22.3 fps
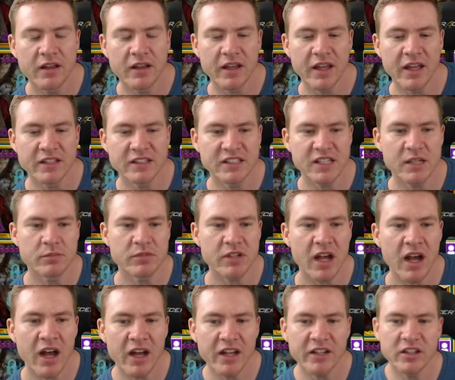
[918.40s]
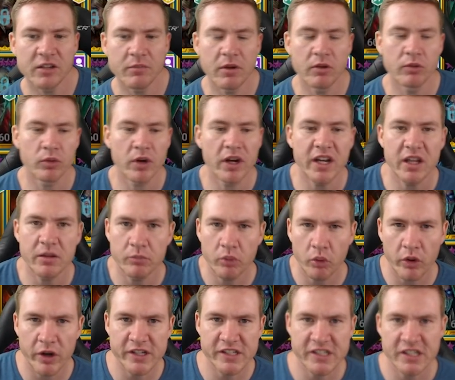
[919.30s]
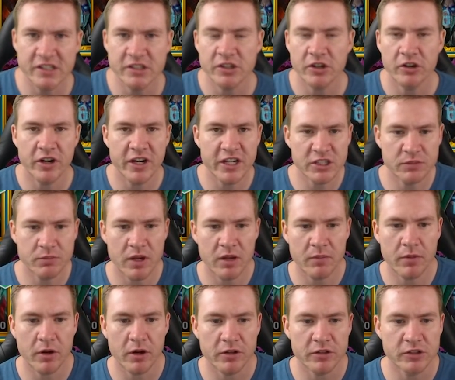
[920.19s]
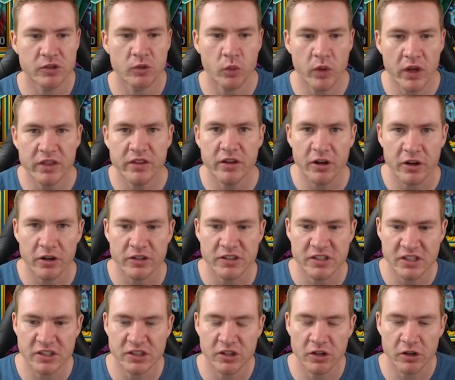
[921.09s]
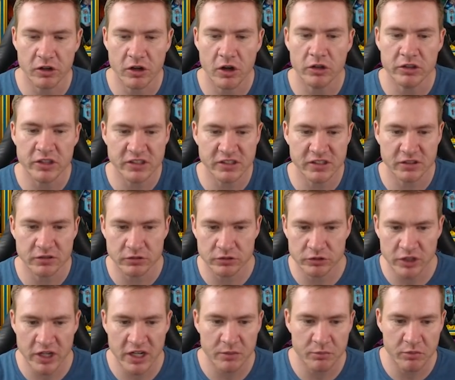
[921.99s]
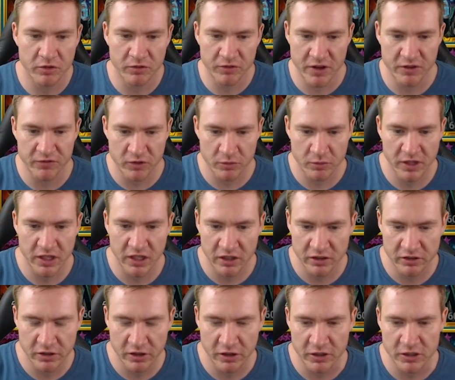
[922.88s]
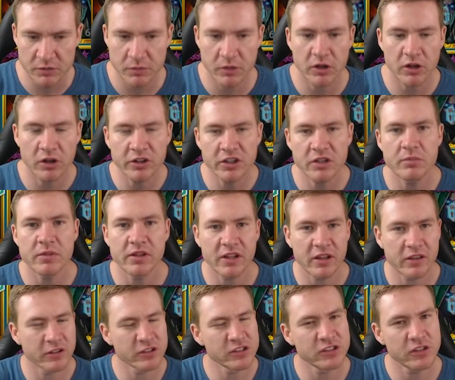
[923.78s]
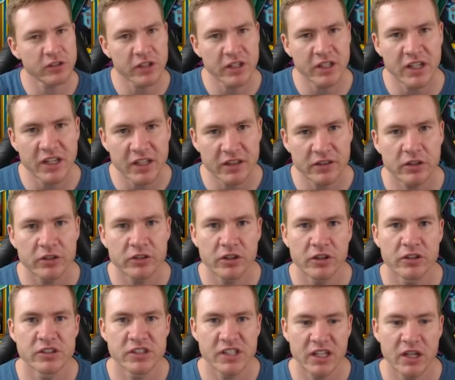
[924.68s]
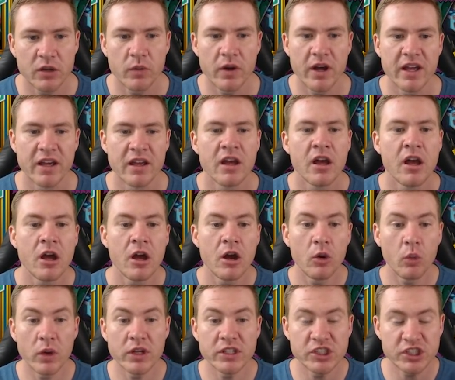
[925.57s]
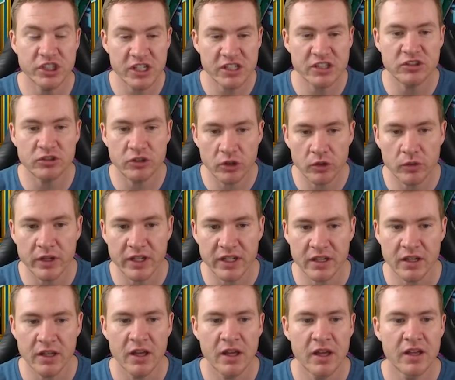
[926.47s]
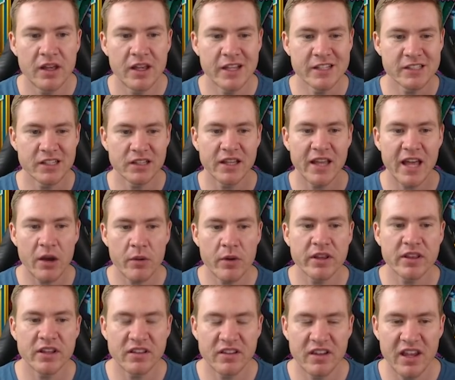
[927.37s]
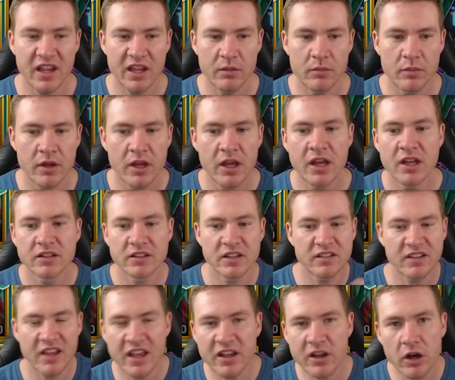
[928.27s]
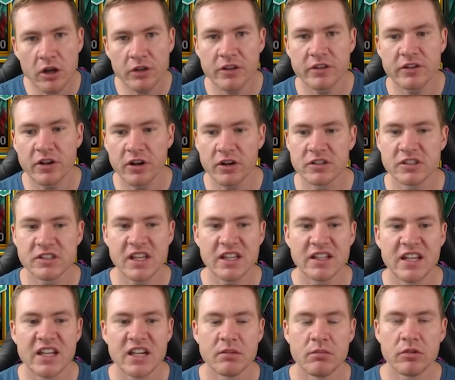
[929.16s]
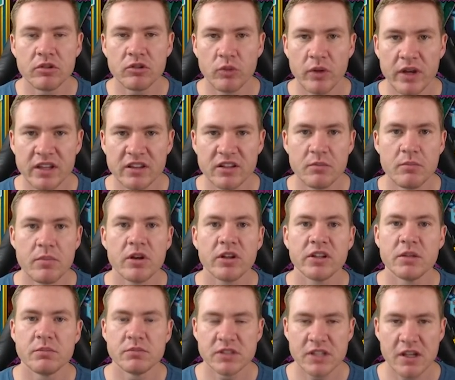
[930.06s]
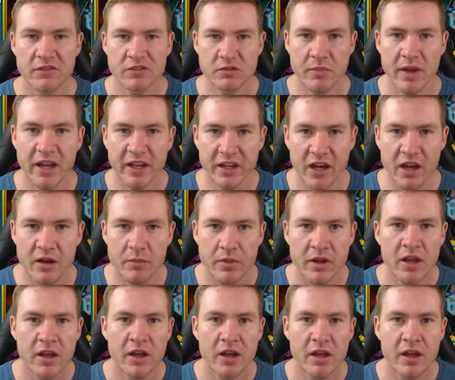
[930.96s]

it seems odd to be running poisons or HP burns with her since her goal is to try to prevent from getting turns, but ultimately they're still going to get their turns anyway. What she's doing is allowing the team to take all the turns they need in between to build themselves back up